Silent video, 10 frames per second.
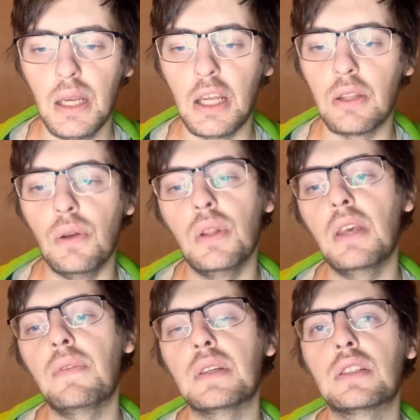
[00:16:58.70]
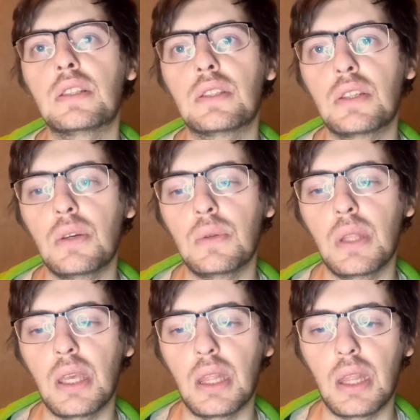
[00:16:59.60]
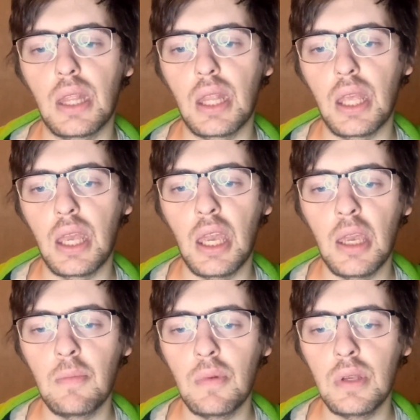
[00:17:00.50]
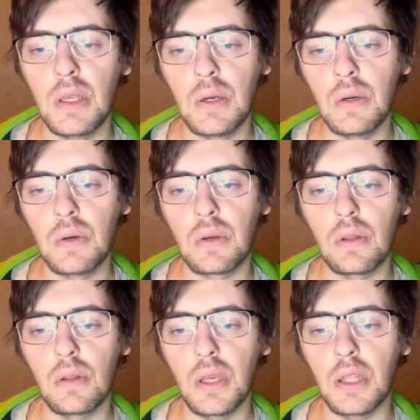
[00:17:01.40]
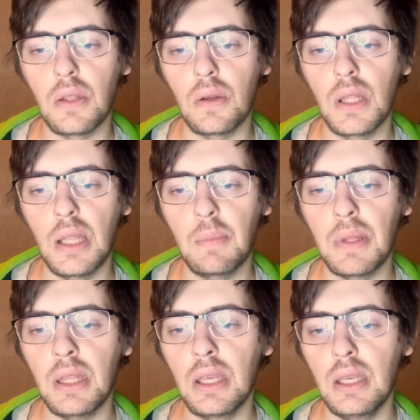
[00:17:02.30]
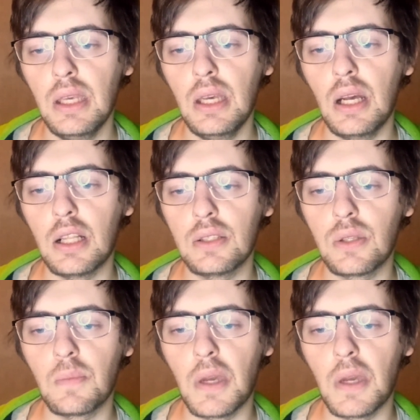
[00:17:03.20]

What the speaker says: Not only was shown in game or looking online, but also